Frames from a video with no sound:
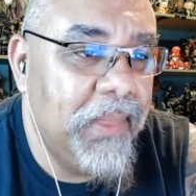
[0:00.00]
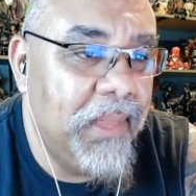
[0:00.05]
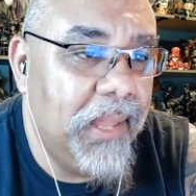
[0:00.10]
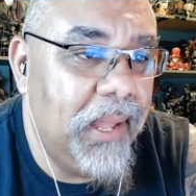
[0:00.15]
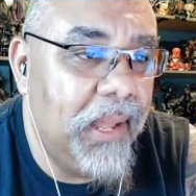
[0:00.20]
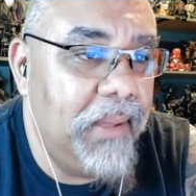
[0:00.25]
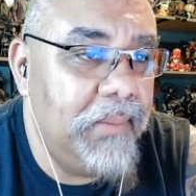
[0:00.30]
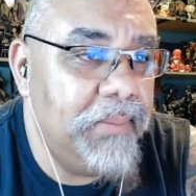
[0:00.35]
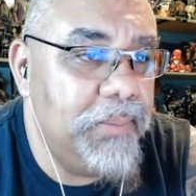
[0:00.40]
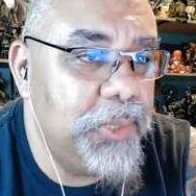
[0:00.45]

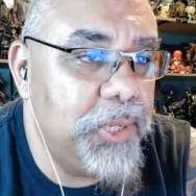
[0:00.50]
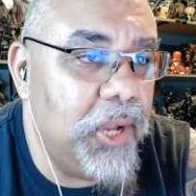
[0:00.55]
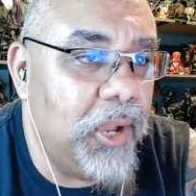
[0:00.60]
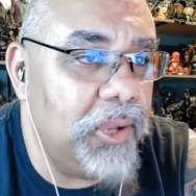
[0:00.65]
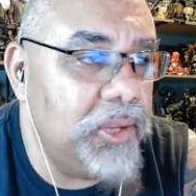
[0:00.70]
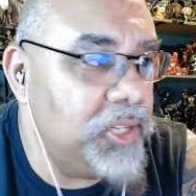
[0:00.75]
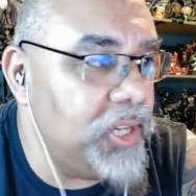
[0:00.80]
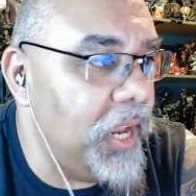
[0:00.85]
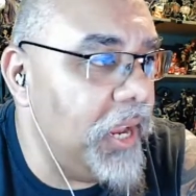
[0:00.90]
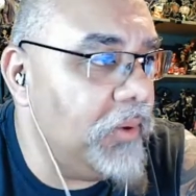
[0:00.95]
Oh,
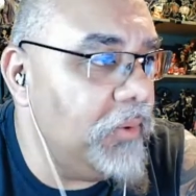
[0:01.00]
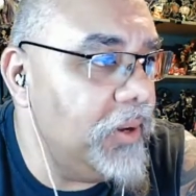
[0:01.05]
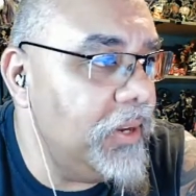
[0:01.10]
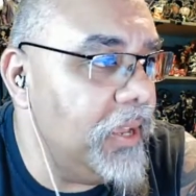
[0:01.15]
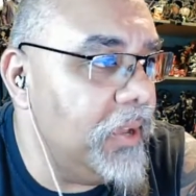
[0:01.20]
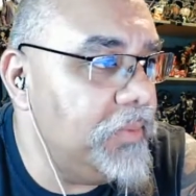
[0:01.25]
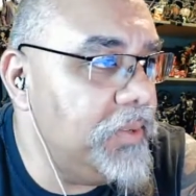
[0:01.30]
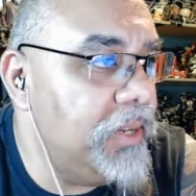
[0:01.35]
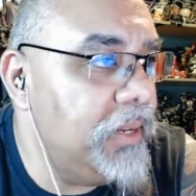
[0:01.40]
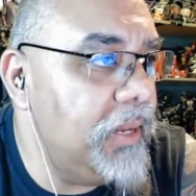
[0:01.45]
Shawshank
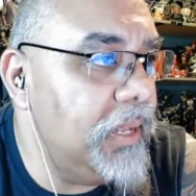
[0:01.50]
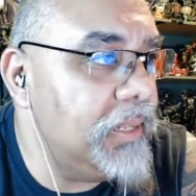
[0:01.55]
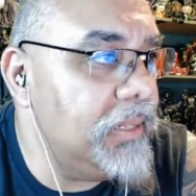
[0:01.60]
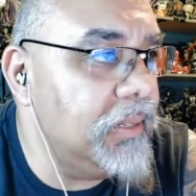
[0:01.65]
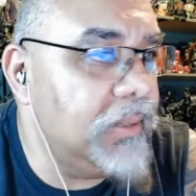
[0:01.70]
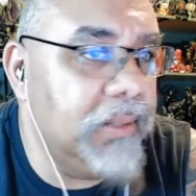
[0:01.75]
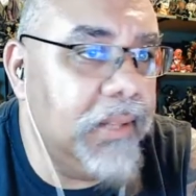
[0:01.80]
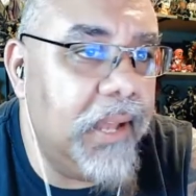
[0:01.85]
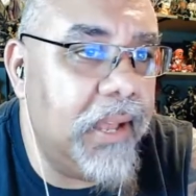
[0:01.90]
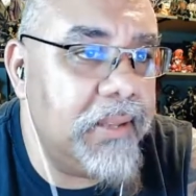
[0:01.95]
Redemption. That's a
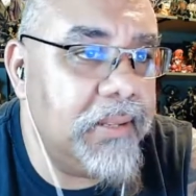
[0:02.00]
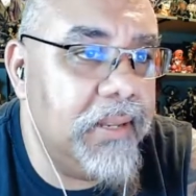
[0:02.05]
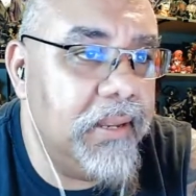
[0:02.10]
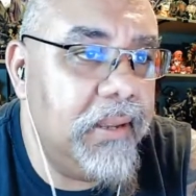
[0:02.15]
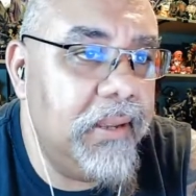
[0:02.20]
classic.